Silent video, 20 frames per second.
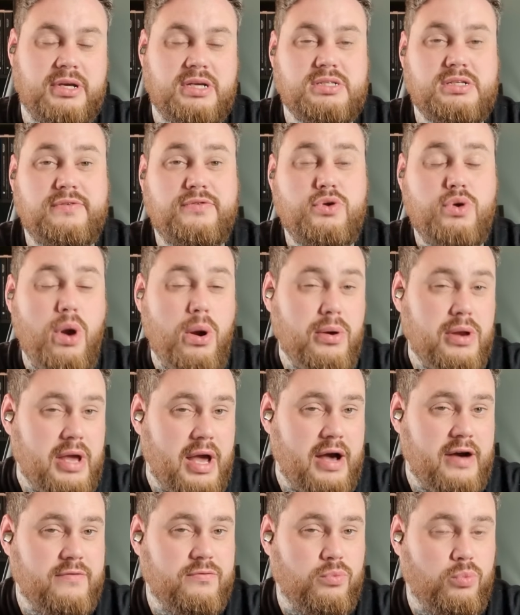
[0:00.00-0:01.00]
because if you only
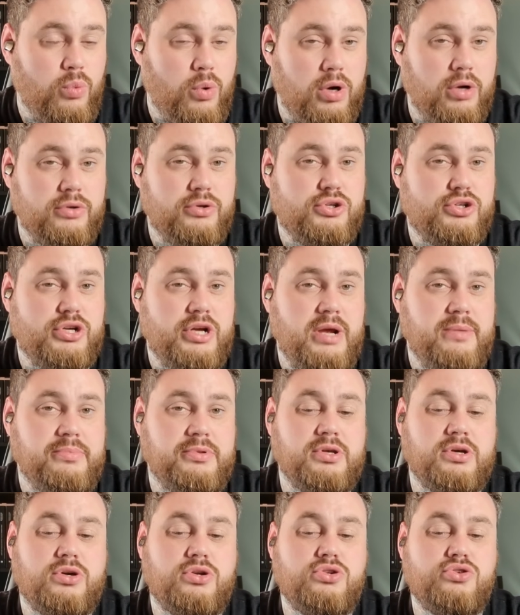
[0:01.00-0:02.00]
have one
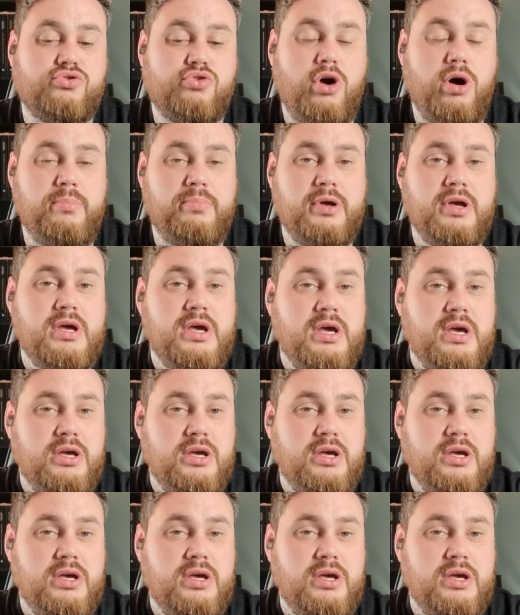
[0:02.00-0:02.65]
ship that can drop,